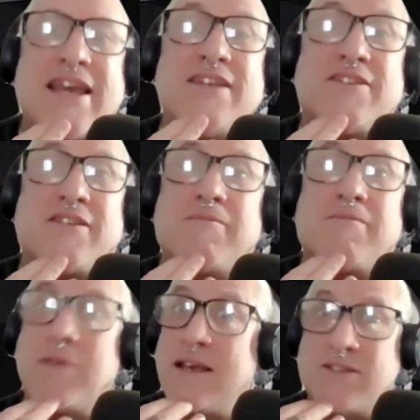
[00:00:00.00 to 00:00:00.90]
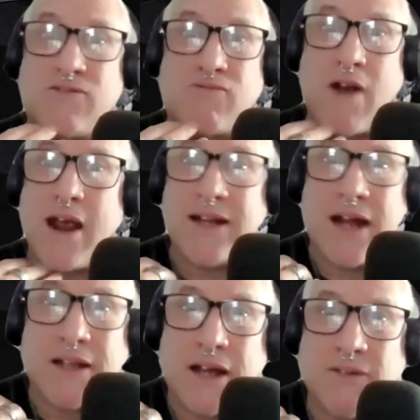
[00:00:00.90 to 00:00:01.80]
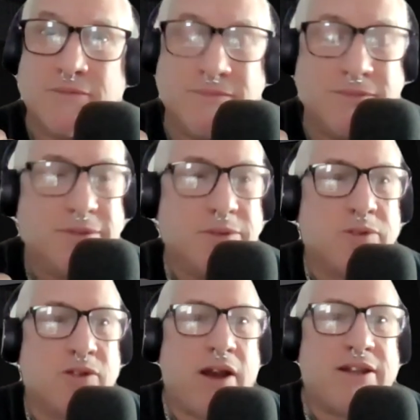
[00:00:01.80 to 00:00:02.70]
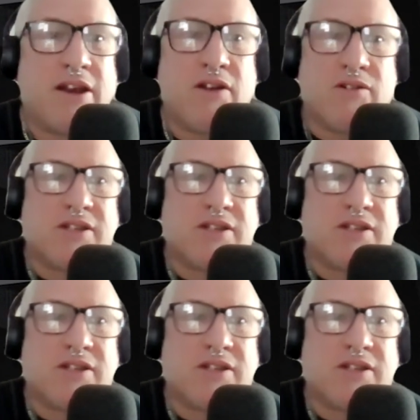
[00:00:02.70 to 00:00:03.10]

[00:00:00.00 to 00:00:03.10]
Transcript: He's great. I love him. It was great to hear